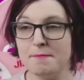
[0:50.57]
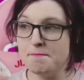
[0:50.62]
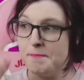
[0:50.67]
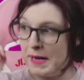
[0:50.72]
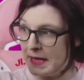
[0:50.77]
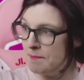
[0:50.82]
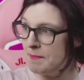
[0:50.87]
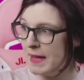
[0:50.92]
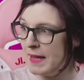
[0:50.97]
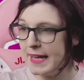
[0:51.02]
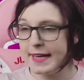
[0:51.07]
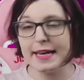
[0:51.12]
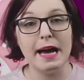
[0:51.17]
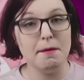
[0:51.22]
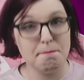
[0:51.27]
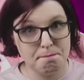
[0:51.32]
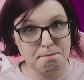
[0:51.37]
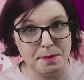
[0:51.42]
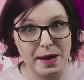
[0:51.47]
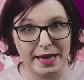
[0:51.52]
Bada bing,
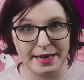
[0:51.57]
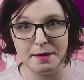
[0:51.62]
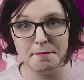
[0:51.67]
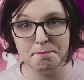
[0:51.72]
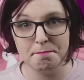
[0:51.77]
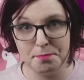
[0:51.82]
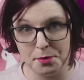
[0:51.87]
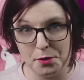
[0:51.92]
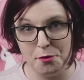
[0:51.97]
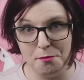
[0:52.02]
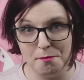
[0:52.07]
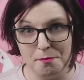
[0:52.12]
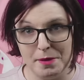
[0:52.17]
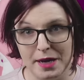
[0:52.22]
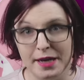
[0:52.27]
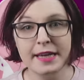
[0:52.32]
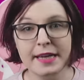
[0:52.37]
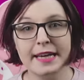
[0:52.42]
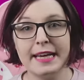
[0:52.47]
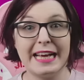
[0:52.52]
bada boom.
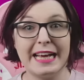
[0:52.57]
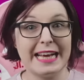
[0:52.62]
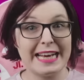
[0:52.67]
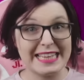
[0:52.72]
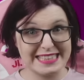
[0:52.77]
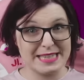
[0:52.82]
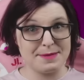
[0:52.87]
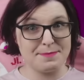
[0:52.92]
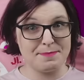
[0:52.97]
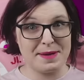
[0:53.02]
Easy